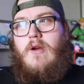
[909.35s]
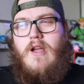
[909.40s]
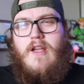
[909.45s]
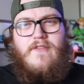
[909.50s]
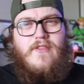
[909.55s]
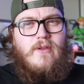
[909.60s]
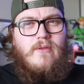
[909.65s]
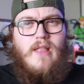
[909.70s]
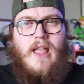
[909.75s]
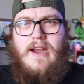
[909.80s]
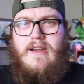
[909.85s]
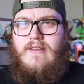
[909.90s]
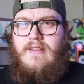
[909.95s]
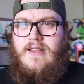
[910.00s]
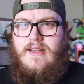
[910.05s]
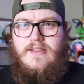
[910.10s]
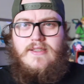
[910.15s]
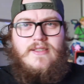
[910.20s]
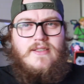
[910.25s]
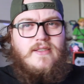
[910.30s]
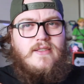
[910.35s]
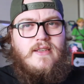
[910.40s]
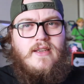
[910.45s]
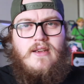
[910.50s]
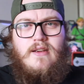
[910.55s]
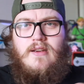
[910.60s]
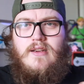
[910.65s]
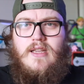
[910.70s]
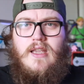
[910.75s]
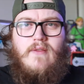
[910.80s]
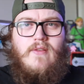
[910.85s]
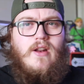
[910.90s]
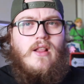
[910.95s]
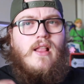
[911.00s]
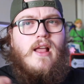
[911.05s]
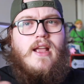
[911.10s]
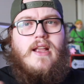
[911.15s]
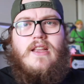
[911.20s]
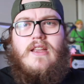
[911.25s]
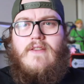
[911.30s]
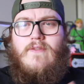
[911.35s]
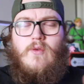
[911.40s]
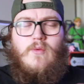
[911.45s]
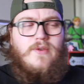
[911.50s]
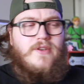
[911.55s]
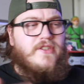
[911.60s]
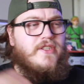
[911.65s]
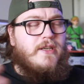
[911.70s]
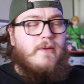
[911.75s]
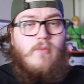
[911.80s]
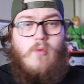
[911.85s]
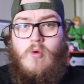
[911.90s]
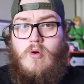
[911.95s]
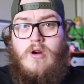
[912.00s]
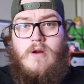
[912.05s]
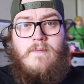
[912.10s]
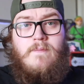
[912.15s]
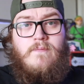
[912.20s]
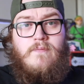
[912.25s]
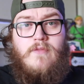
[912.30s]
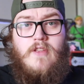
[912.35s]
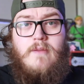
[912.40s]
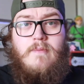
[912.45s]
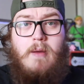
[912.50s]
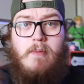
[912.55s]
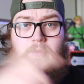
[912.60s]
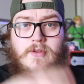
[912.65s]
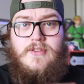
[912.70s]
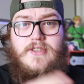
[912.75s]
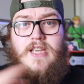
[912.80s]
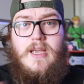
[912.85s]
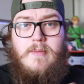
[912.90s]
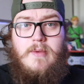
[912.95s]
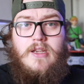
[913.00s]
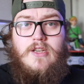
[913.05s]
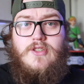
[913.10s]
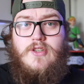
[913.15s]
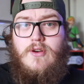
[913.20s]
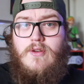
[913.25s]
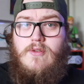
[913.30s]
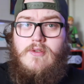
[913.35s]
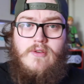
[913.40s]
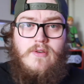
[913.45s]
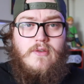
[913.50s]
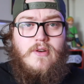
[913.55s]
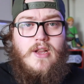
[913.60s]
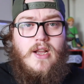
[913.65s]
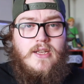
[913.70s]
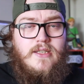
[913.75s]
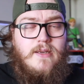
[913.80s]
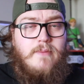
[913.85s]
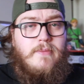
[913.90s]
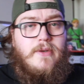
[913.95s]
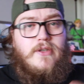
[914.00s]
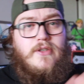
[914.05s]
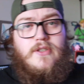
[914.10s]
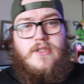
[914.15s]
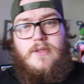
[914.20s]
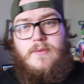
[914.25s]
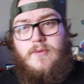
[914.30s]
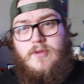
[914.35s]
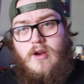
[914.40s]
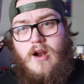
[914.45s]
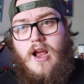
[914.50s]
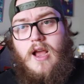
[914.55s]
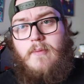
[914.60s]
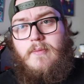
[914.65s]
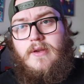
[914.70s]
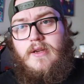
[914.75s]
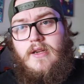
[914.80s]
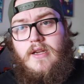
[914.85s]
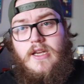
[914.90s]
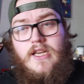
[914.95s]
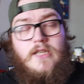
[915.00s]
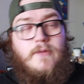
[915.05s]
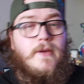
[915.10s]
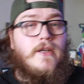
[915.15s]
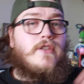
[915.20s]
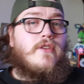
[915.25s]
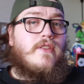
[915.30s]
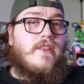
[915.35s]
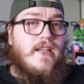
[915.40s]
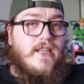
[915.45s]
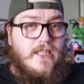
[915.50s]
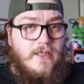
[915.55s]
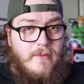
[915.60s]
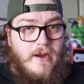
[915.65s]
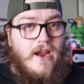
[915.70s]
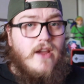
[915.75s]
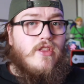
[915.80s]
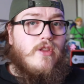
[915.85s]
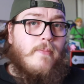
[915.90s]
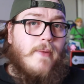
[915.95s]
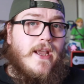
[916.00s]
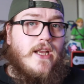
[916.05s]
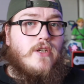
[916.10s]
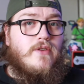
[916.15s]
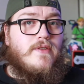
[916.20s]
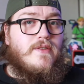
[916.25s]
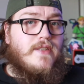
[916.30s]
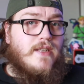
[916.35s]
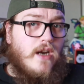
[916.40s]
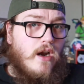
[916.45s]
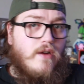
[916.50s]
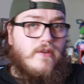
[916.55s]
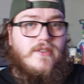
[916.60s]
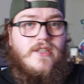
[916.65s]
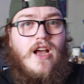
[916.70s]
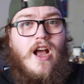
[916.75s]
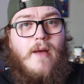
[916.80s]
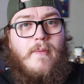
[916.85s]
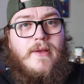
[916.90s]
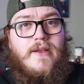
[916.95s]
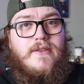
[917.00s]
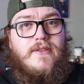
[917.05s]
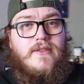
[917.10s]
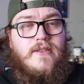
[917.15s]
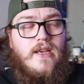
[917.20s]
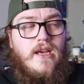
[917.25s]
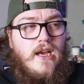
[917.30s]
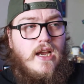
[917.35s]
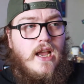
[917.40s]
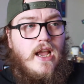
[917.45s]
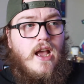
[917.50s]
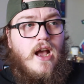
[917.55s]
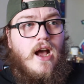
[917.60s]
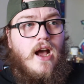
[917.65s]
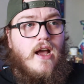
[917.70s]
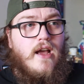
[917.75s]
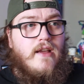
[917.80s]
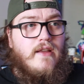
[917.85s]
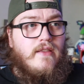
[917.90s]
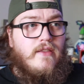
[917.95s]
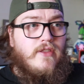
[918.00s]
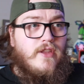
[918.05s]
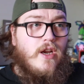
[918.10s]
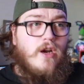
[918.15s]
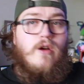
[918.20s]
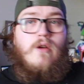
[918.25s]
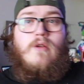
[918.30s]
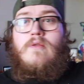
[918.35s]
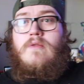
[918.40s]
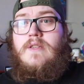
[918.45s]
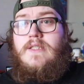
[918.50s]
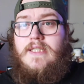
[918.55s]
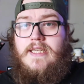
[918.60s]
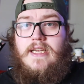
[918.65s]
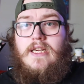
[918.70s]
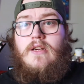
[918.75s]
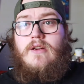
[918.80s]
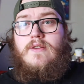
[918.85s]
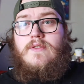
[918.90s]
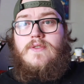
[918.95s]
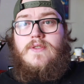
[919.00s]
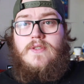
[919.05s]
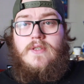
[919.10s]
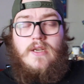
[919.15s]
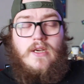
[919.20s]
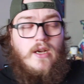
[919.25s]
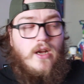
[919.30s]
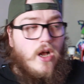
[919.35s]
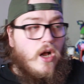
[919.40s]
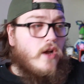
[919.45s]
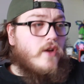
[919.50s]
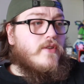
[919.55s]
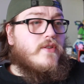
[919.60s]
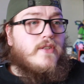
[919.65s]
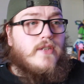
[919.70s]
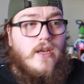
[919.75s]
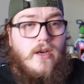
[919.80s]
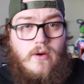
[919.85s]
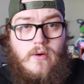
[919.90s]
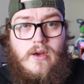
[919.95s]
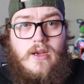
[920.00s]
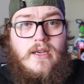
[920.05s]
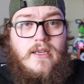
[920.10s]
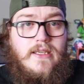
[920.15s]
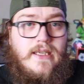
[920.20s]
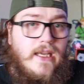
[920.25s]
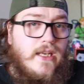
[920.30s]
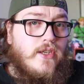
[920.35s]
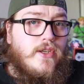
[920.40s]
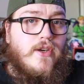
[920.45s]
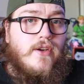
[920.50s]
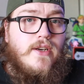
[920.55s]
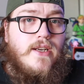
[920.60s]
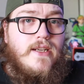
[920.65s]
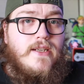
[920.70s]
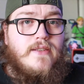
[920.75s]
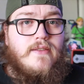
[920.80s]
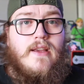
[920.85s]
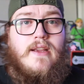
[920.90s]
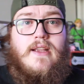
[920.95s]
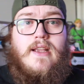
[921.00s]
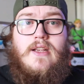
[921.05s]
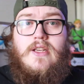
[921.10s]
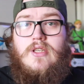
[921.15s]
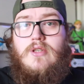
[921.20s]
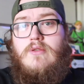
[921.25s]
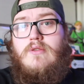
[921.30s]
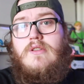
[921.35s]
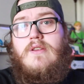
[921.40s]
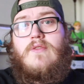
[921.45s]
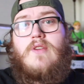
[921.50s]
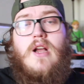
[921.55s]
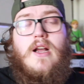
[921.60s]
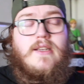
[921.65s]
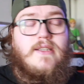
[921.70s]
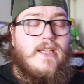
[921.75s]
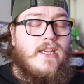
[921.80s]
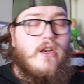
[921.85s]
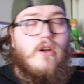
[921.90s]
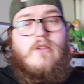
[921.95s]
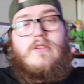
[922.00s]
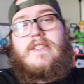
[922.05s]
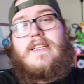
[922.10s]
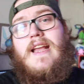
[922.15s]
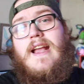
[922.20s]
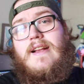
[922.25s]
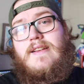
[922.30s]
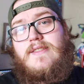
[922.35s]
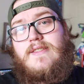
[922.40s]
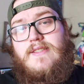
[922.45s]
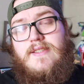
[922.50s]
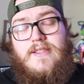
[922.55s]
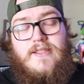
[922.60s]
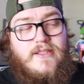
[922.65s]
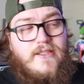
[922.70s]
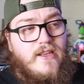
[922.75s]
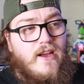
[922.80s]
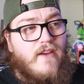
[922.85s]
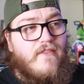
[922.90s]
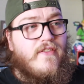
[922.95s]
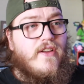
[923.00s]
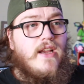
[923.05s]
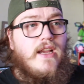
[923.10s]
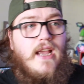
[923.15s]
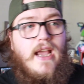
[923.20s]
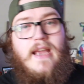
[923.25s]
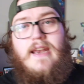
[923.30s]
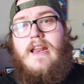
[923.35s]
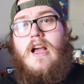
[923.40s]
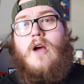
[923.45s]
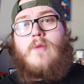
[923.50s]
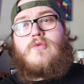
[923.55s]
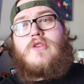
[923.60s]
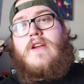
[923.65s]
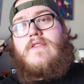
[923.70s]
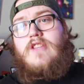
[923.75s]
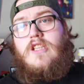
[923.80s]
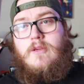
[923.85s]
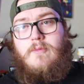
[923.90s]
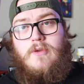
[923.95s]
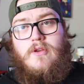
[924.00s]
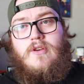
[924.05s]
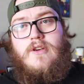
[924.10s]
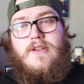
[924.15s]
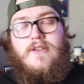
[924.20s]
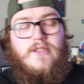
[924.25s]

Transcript: If you liked this, give it a like. If you want to see more of my music, gaming, and general nerdery content, be sure to subscribe. Special thanks to my other patrons that aren't Thomas. Uh, their tiers also, get goodies like exclusive content, early access to stuff, and to help drive the community.